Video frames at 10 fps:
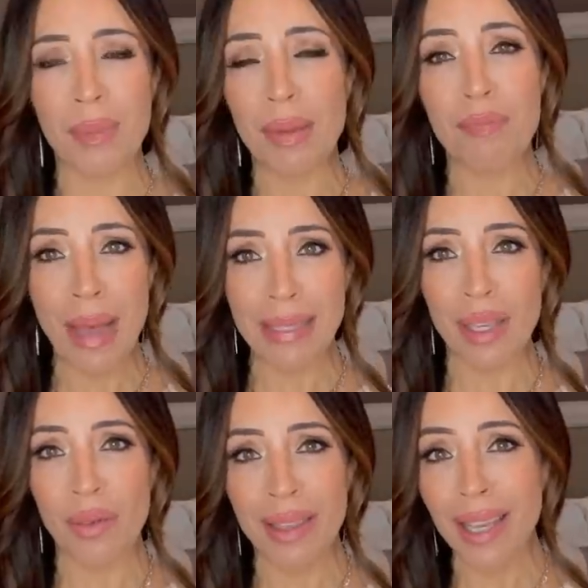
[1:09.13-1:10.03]
be messing
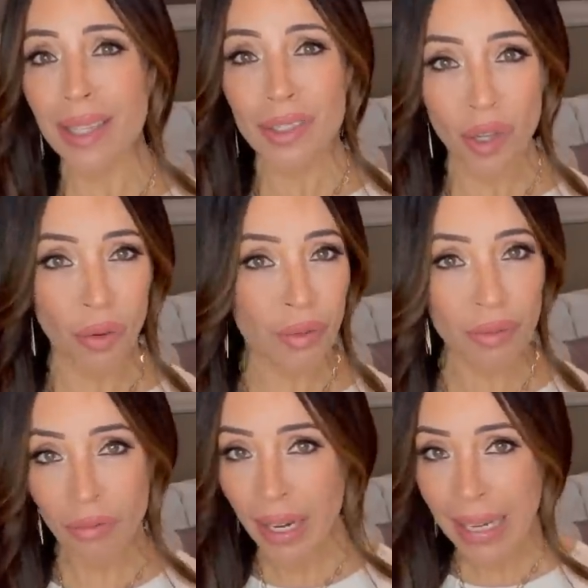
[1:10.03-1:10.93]
with it. Don't
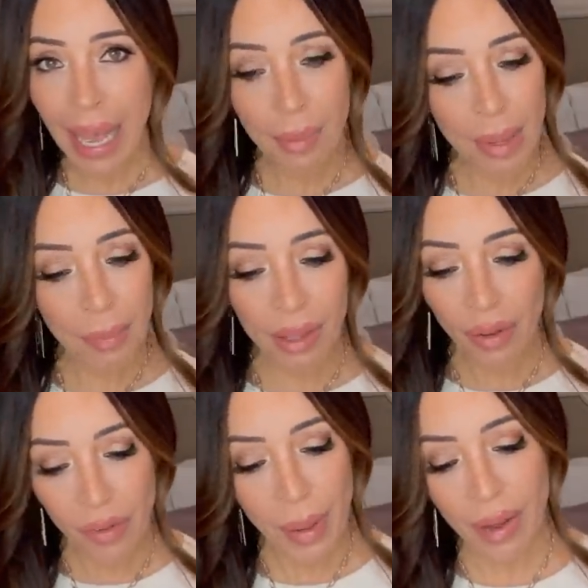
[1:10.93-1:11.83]
write a comment below
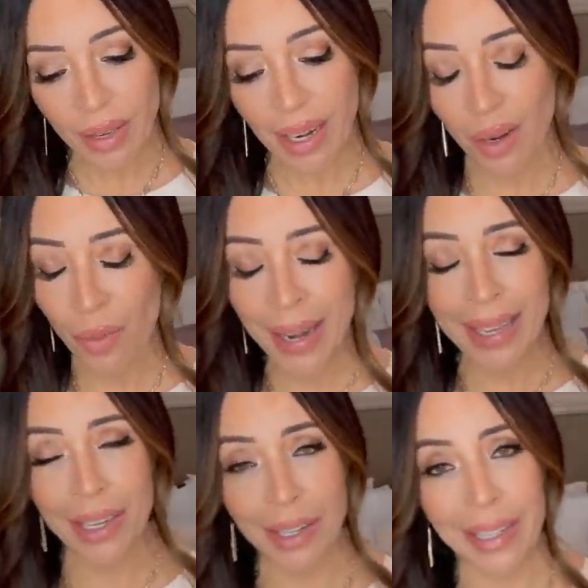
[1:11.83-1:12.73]
about it. I don't wanna
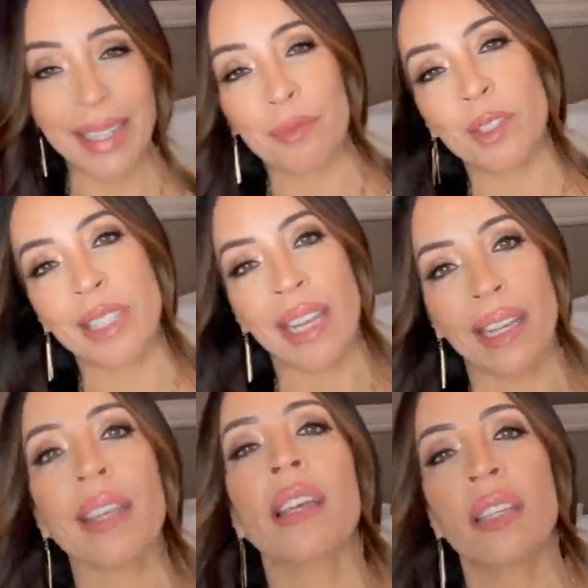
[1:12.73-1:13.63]
hear it. Just
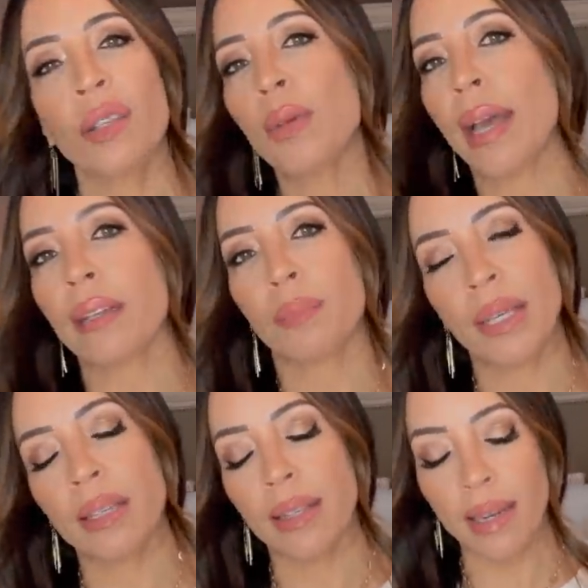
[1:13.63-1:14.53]
kidding. You can,
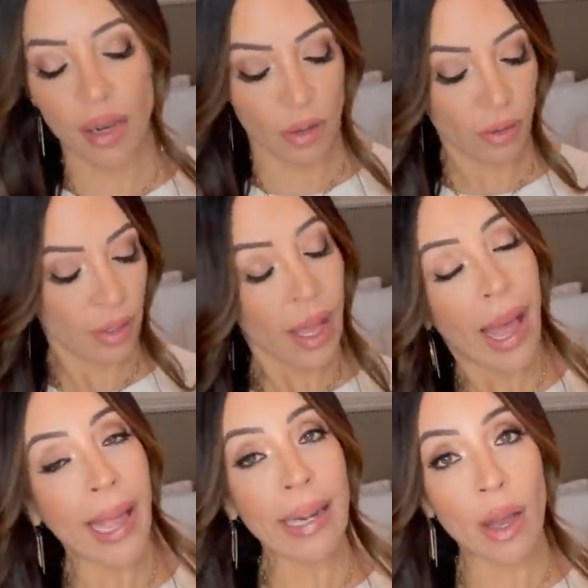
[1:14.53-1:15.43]
because I know.
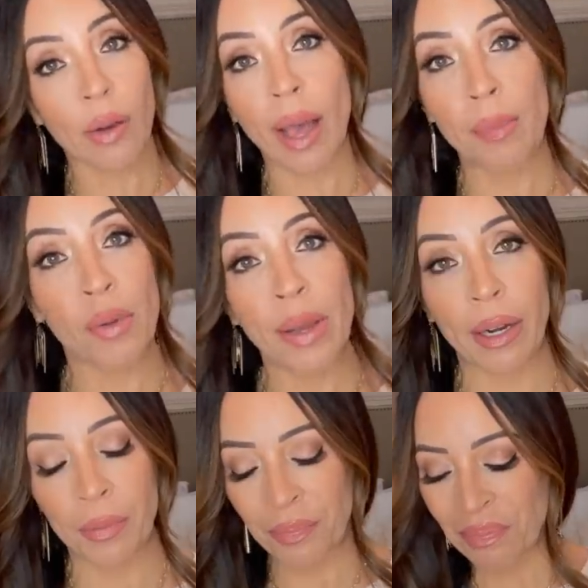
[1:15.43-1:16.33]
I know, I'm aware.
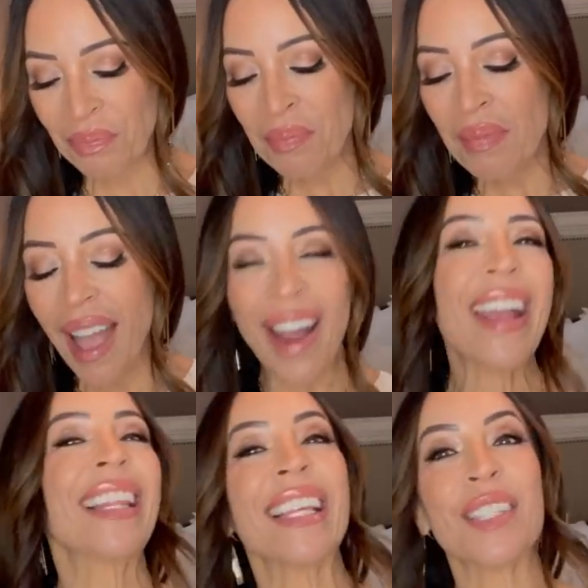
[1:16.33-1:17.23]
All
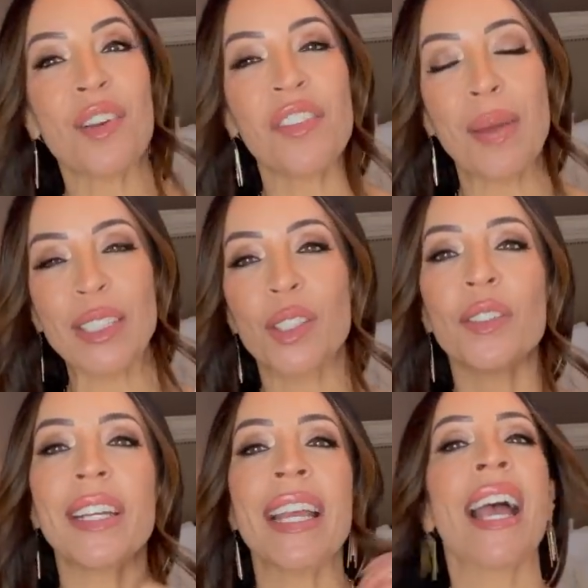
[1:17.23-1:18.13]
right, let's go over my
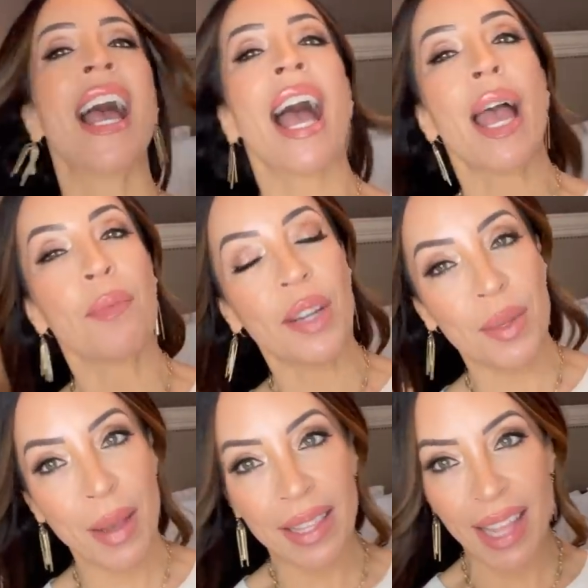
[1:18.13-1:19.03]
jewelry. I'm wearing
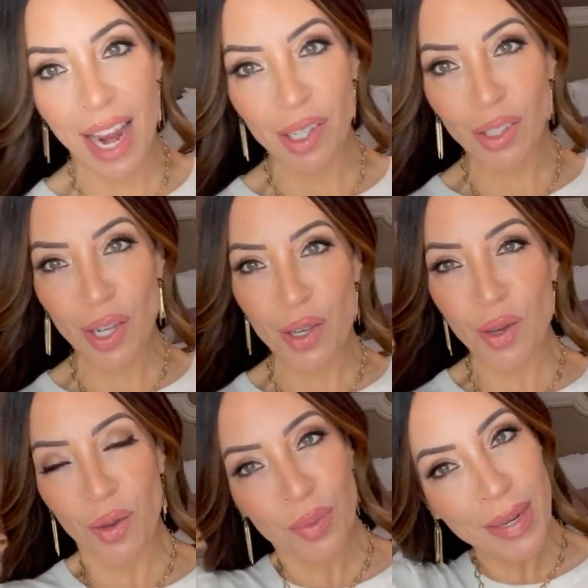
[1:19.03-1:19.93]
my large
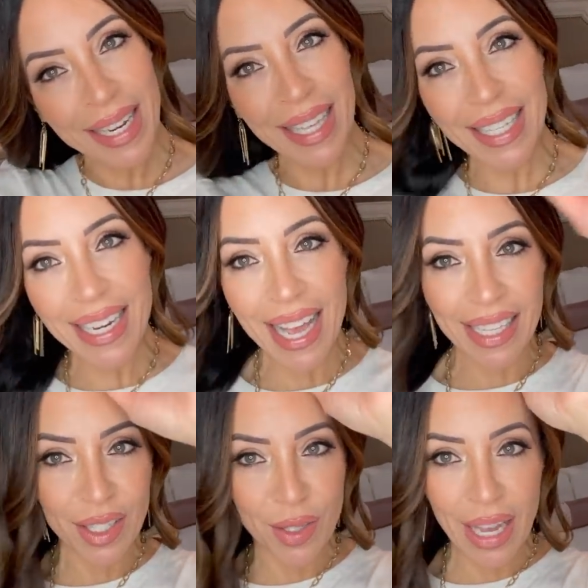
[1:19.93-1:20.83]
gold medallion
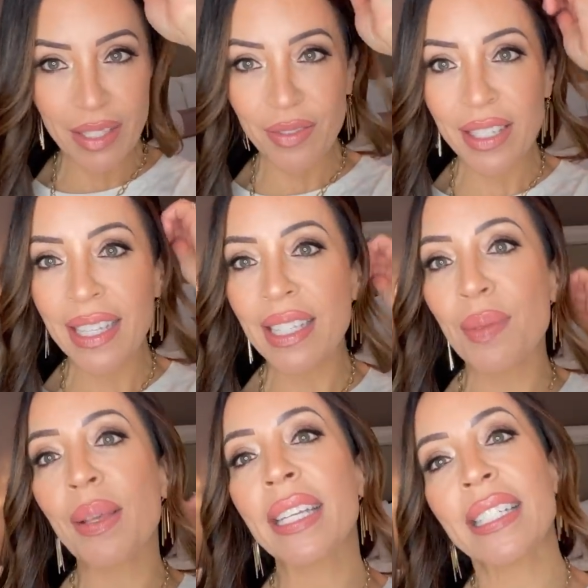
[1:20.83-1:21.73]
necklace. You guys have seen this a
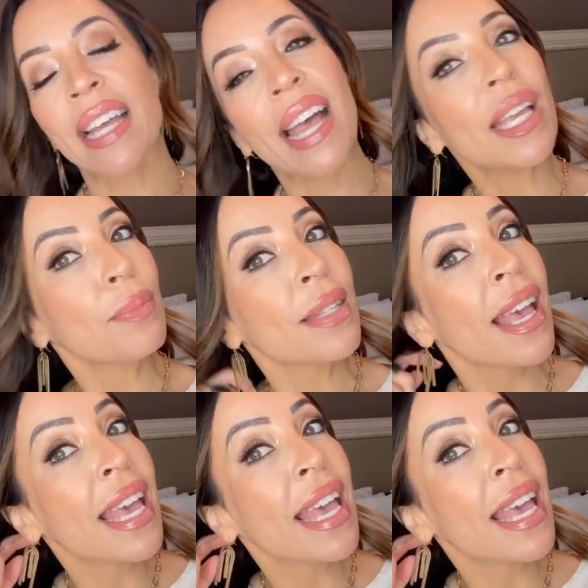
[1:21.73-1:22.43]
million times.